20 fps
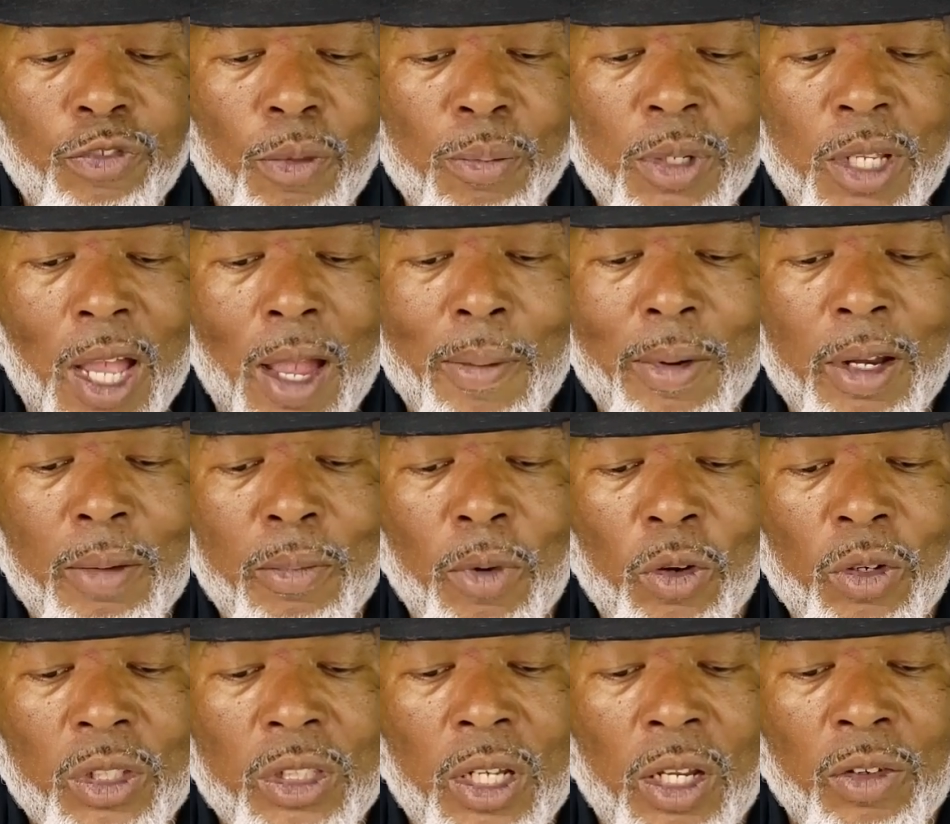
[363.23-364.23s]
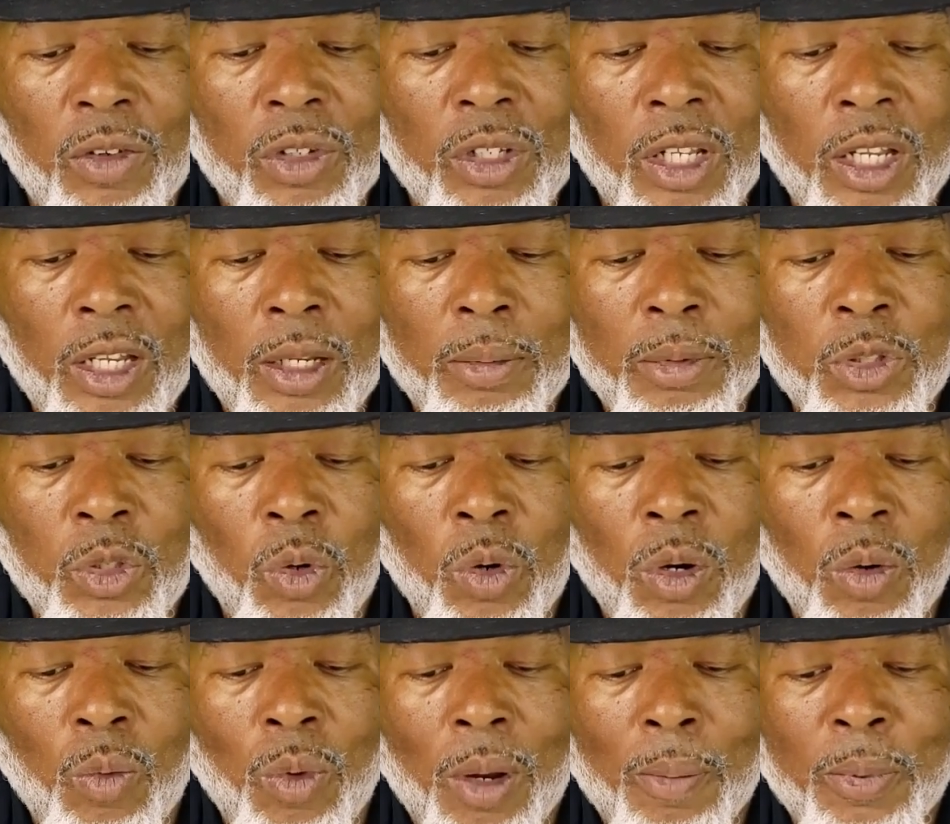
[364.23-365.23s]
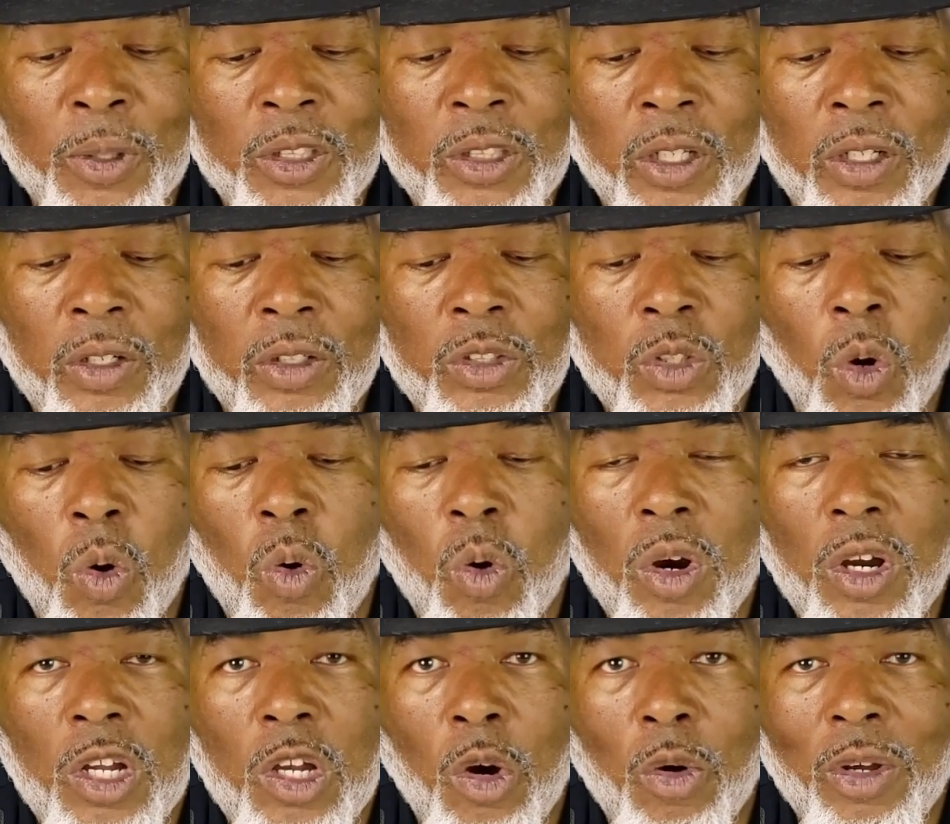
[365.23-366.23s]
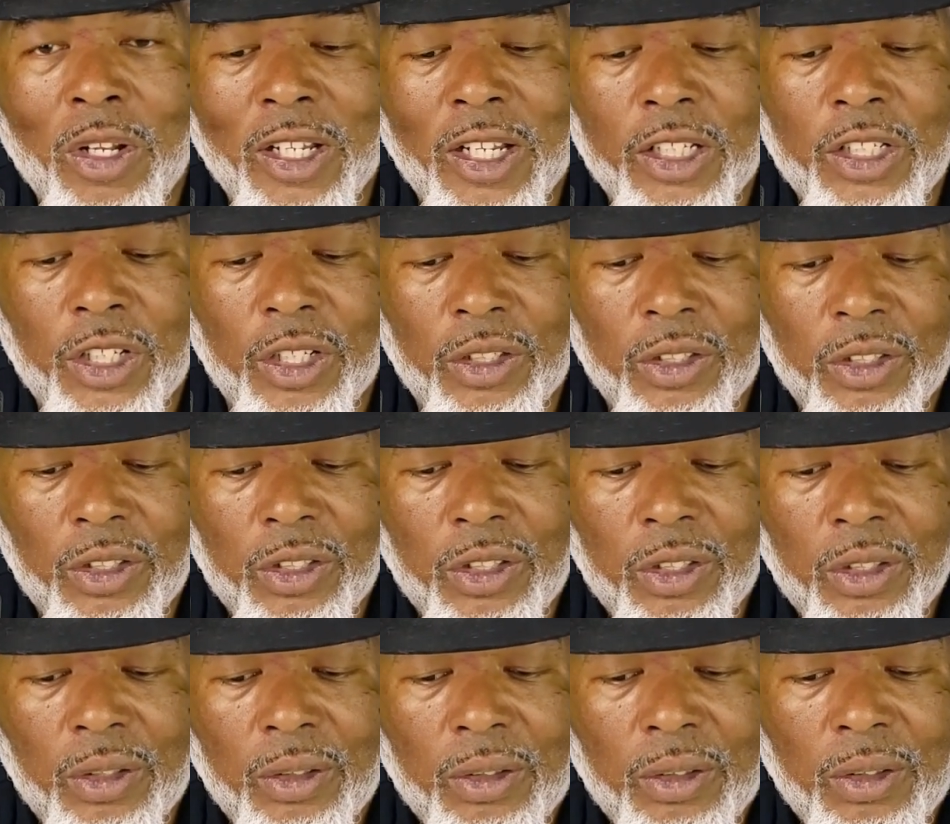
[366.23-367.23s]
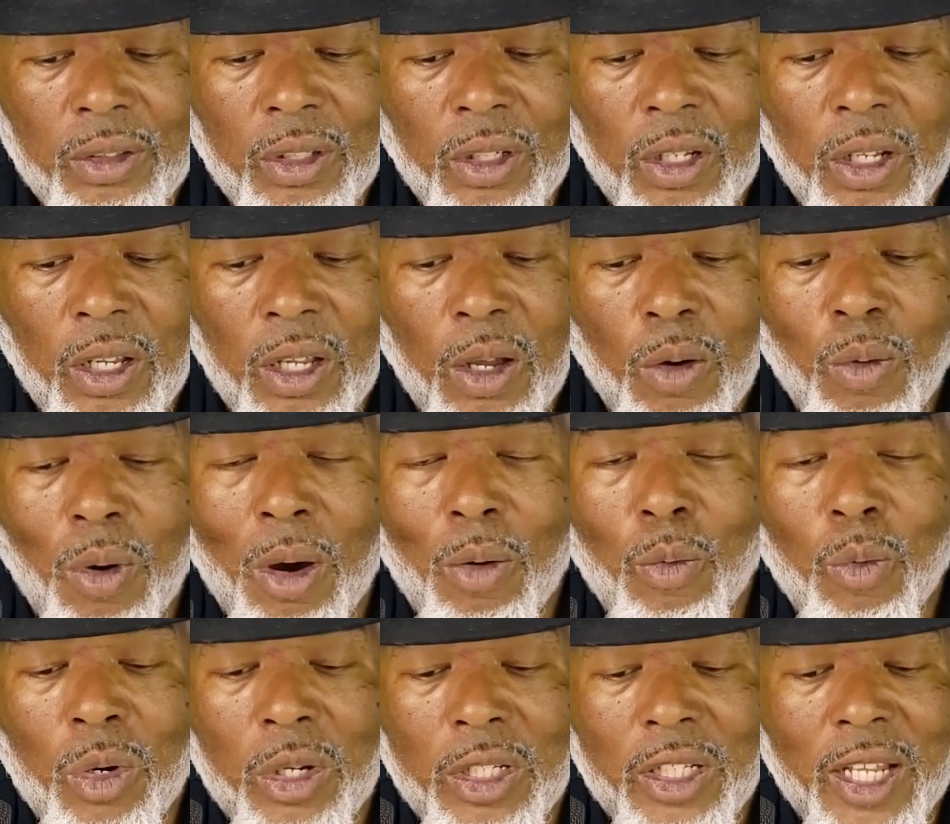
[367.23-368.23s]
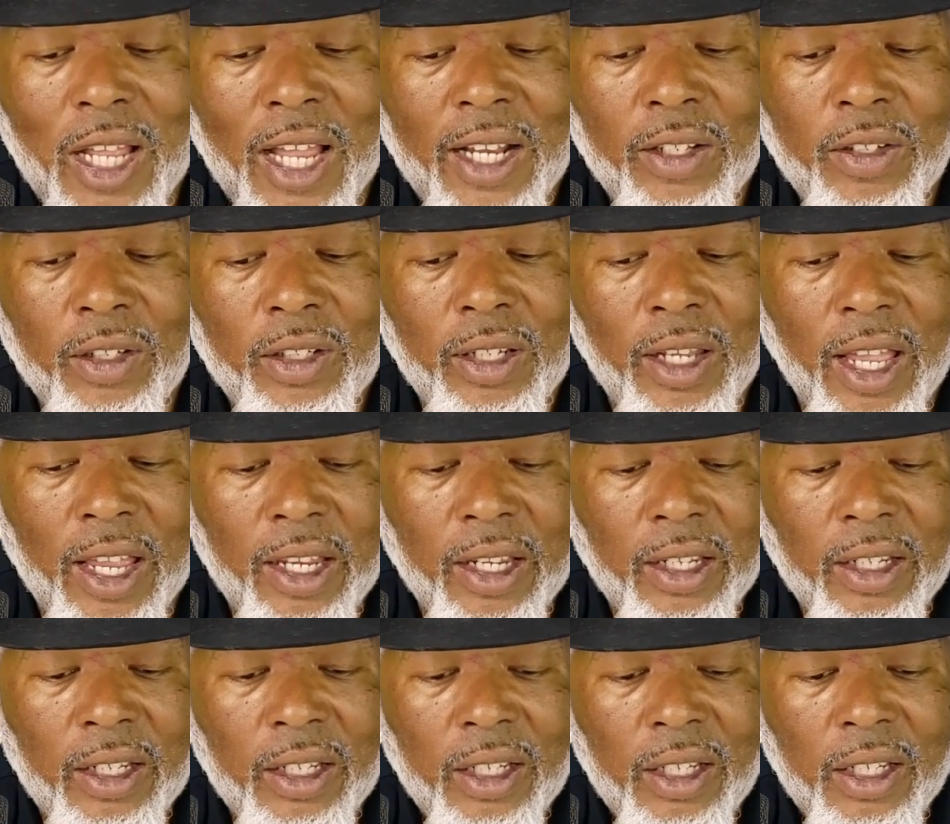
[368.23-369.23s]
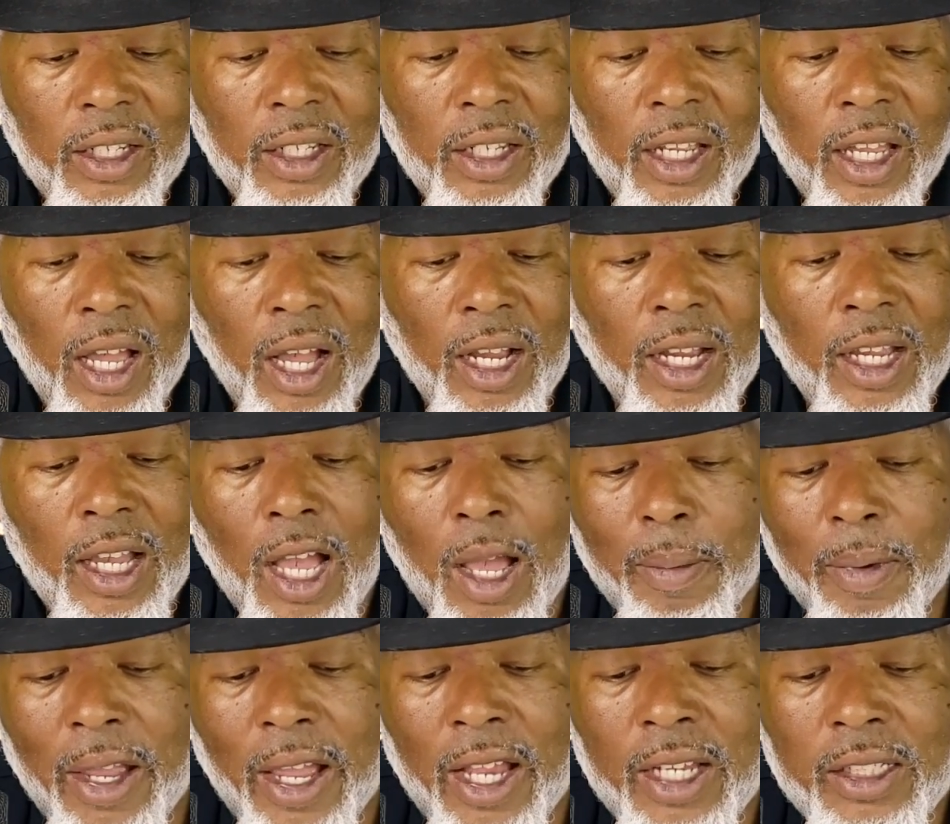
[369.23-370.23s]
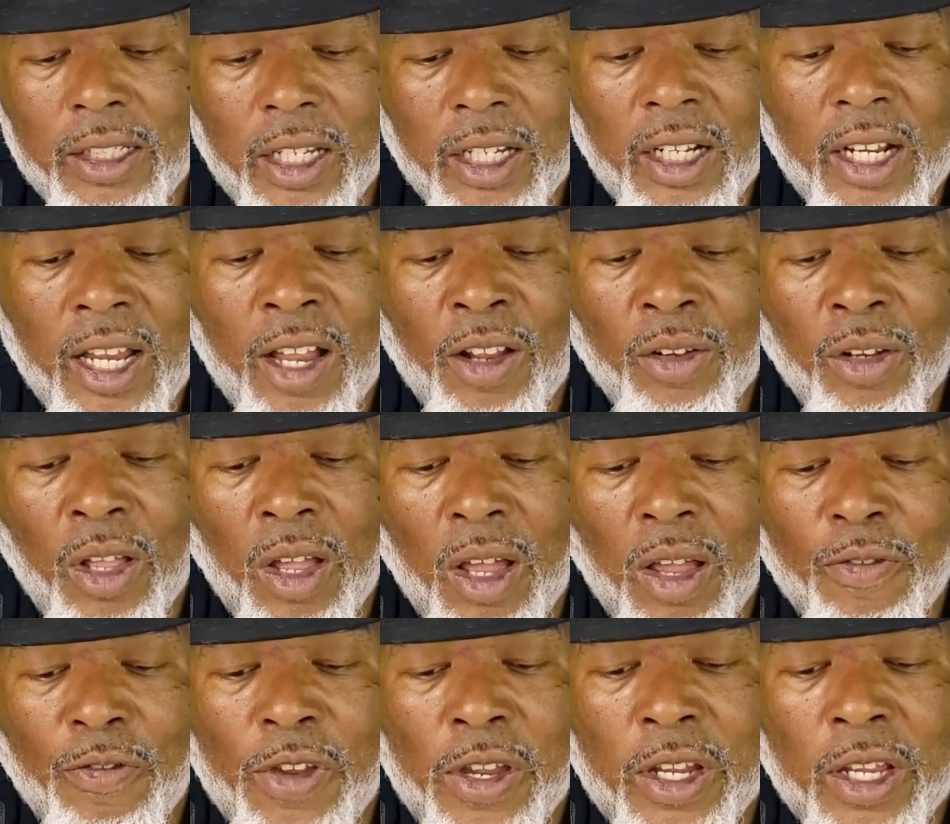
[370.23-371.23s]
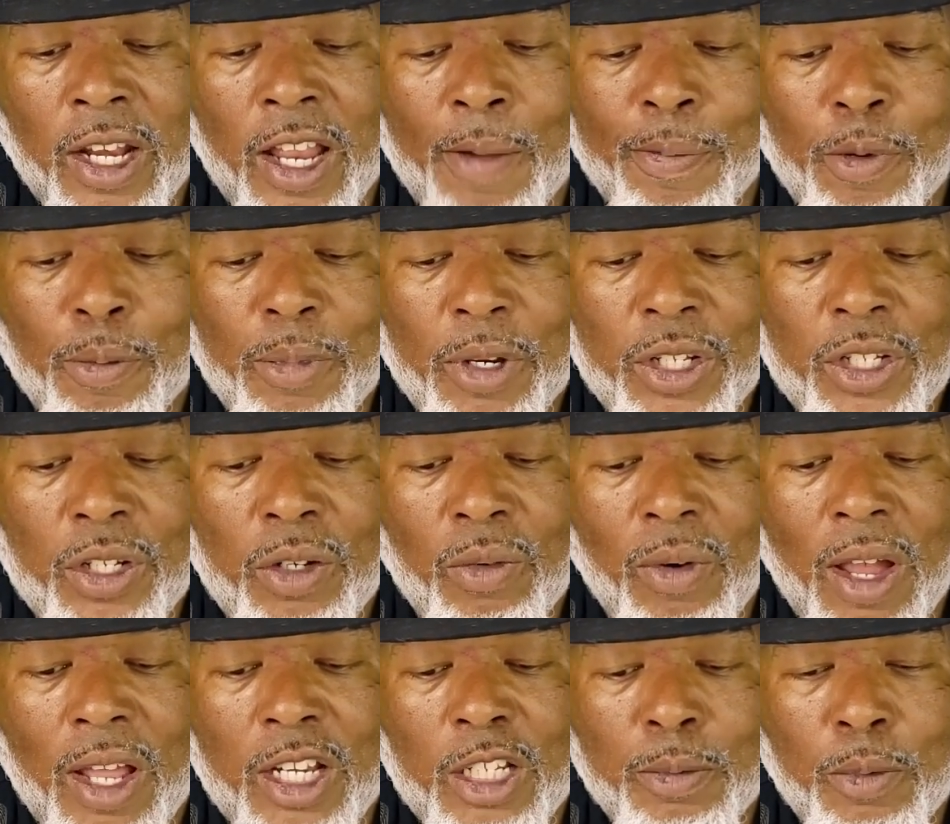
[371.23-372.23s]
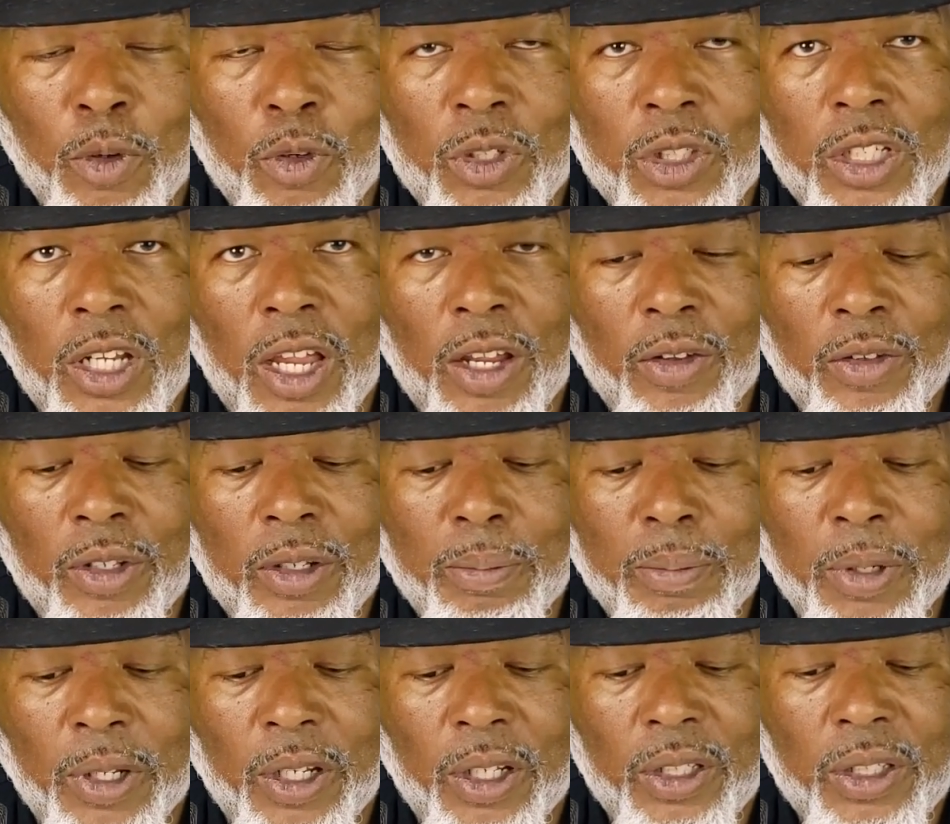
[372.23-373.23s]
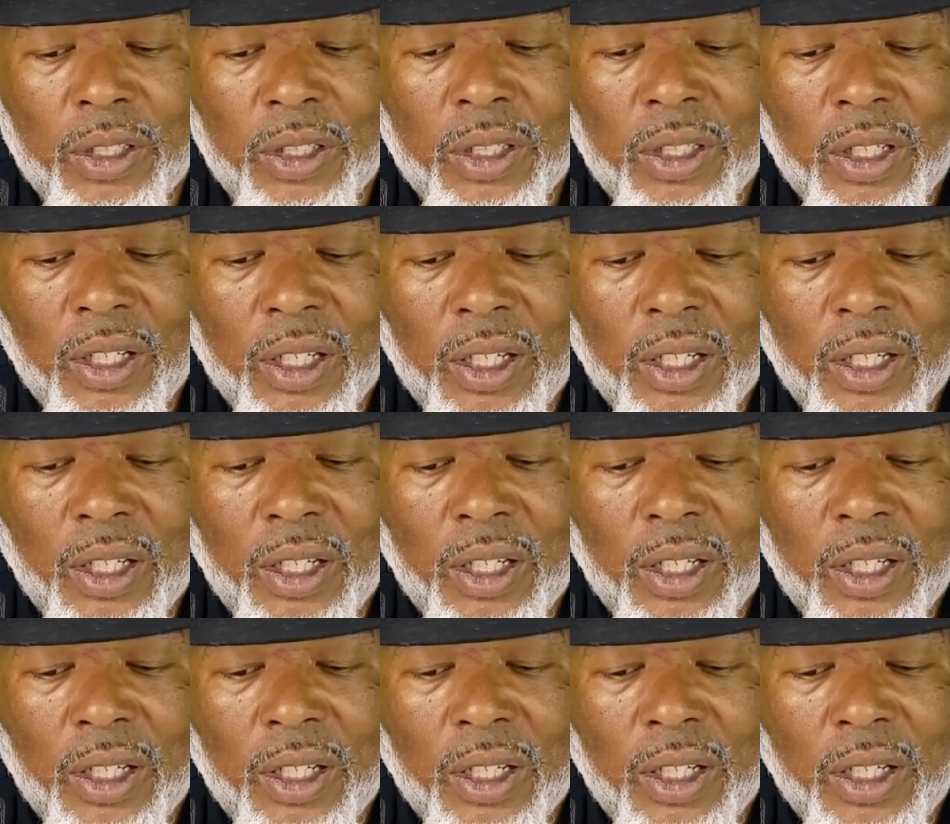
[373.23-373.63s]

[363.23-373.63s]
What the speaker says: from dominant motorcycle clubs or one percenters or coalitions. What would that look like? A cop asking an outlaw if he could have permission to ride his motorcycle in peace.